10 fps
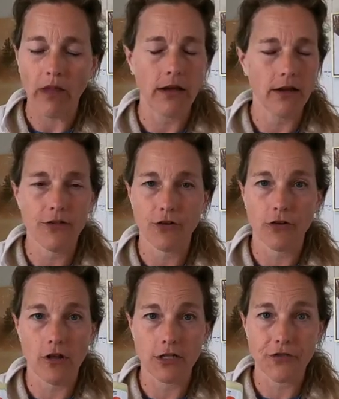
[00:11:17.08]

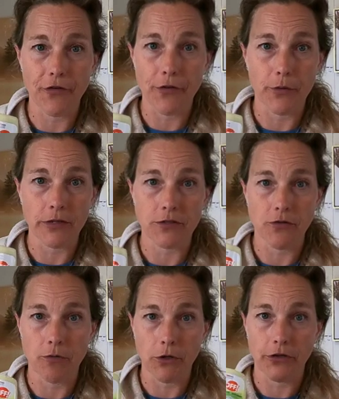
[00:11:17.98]
There are lots of other ones
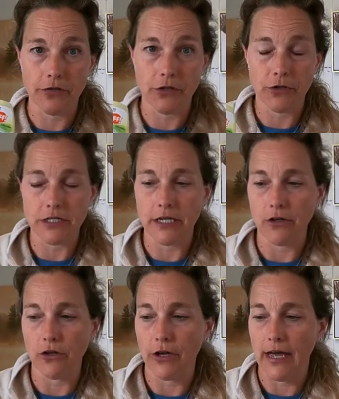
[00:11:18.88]
on the market that you can
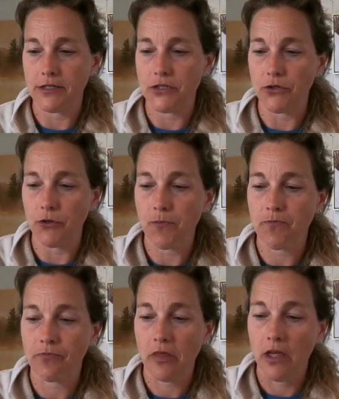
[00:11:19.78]
take a look at too.
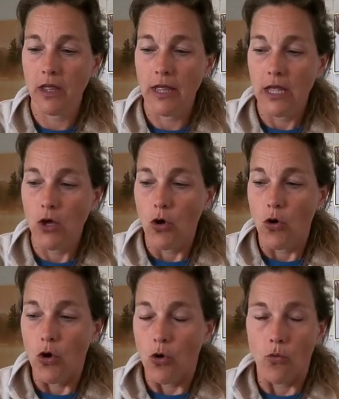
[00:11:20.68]

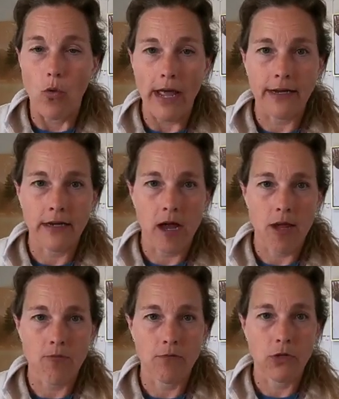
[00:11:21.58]
When
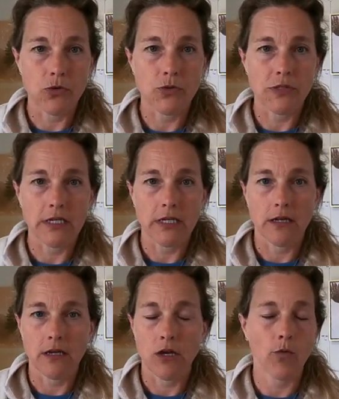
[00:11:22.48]
I'm
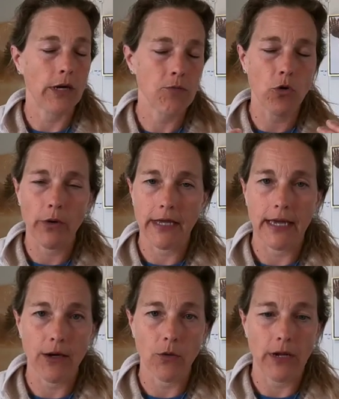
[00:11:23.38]
going
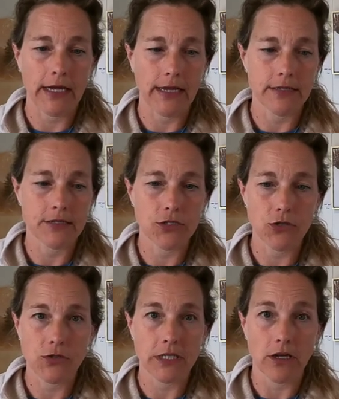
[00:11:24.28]
out and
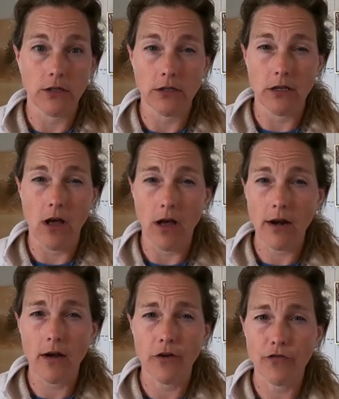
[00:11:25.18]
using a
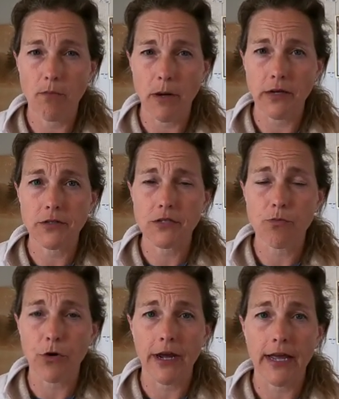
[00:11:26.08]
lot of bug
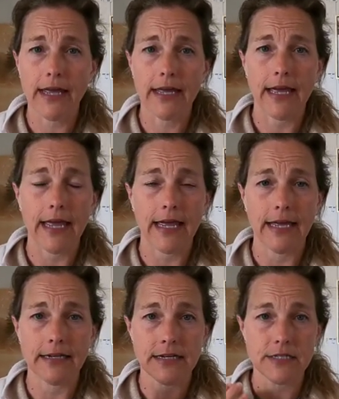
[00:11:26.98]
spray,
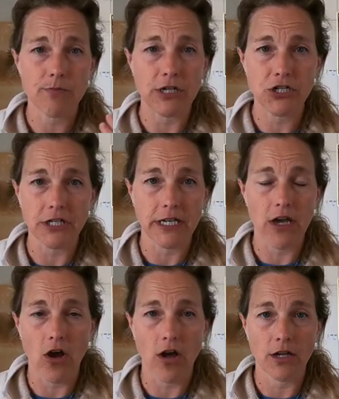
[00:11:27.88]
and
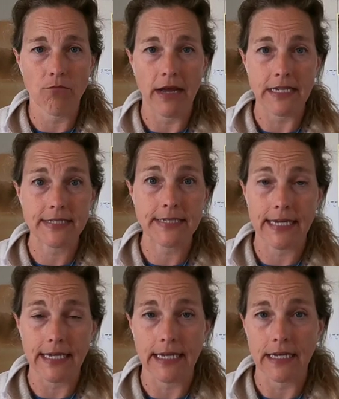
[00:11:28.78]
especially on my
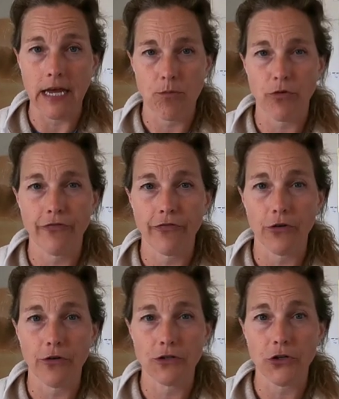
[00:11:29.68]
skin, I
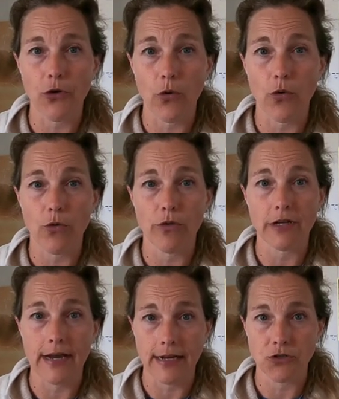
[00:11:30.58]
prefer to go
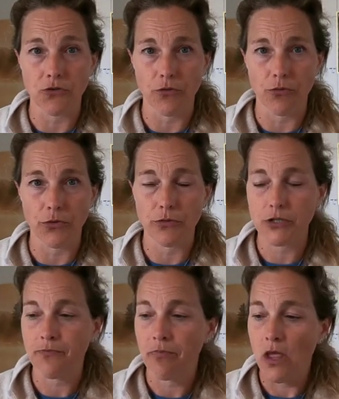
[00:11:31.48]
the natural
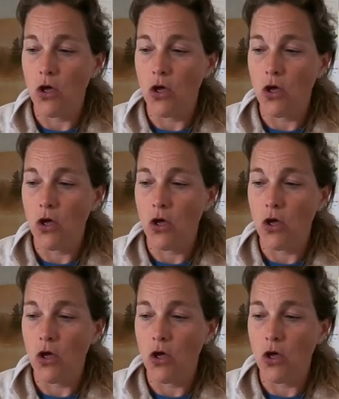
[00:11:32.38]
route.